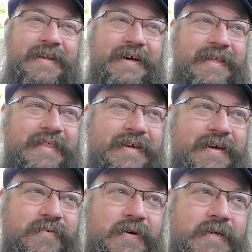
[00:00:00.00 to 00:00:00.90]
I think
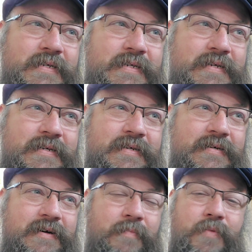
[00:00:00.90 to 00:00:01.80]
it was,
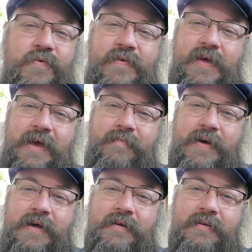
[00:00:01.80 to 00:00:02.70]
a movie came
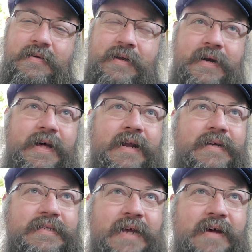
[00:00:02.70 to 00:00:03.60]
out and it had a
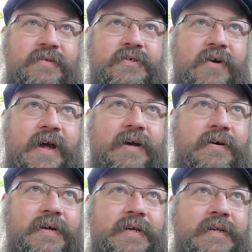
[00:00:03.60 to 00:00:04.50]
soundtrack
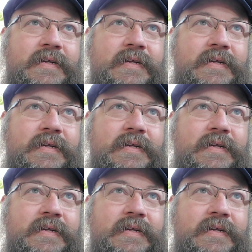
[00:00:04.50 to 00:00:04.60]
on it,